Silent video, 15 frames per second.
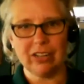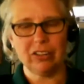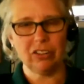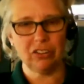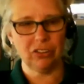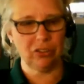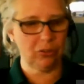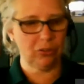
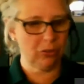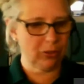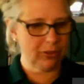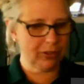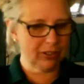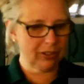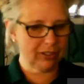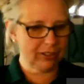to
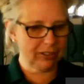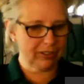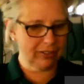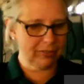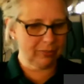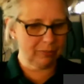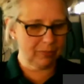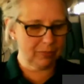
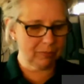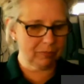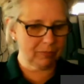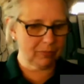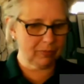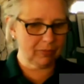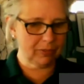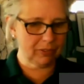
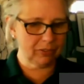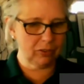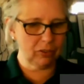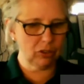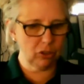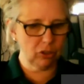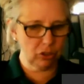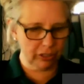
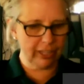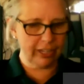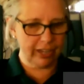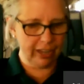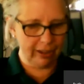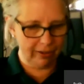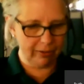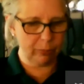look at
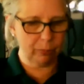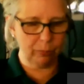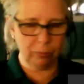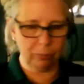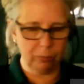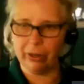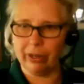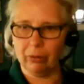how to
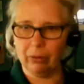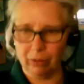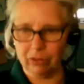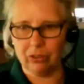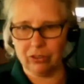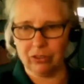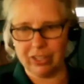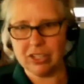bring
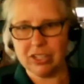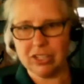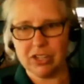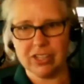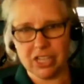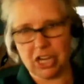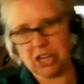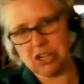research into
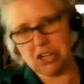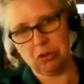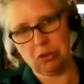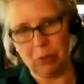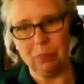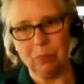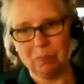the session room.